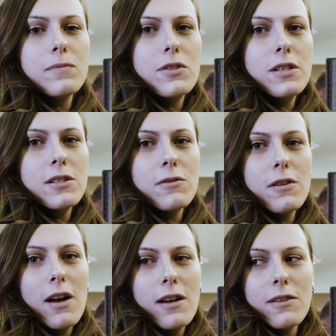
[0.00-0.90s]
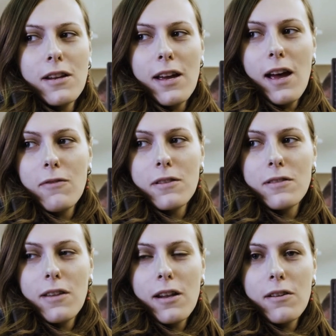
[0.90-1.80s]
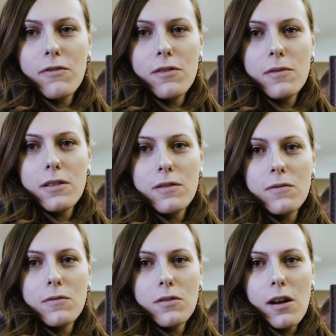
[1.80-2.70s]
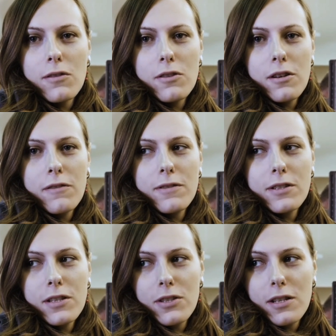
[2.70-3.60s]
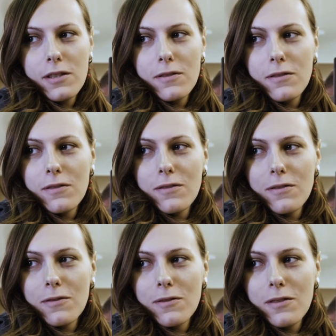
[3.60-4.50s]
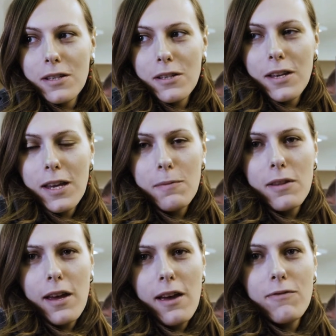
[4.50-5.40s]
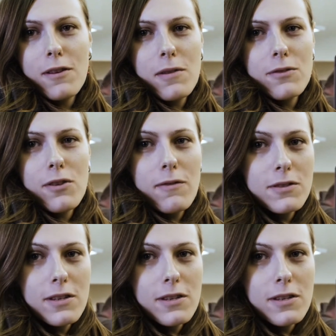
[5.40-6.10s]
She is requiring that I have a letter from a doctor or physician to keep the F on my driver's